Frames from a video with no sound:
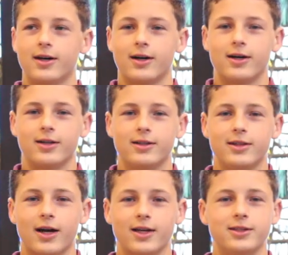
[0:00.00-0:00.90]
uh,
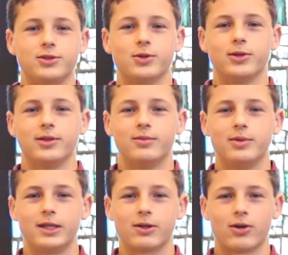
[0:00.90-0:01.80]
I enjoy
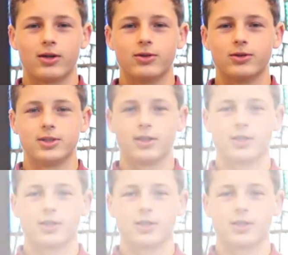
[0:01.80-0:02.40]
being around those